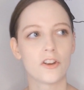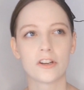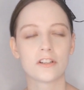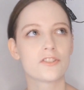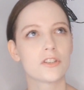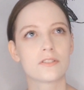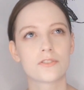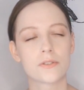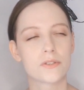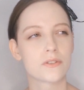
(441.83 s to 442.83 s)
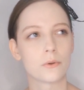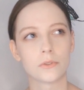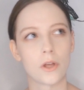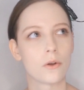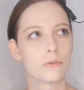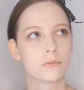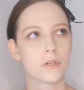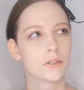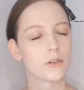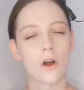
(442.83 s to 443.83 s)
your energy is just so low.
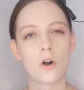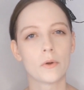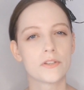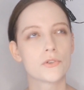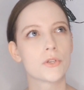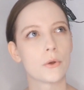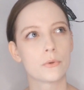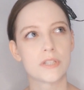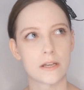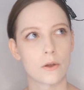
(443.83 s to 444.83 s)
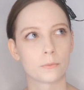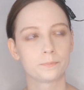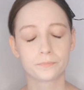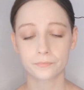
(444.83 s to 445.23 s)
You're always so down.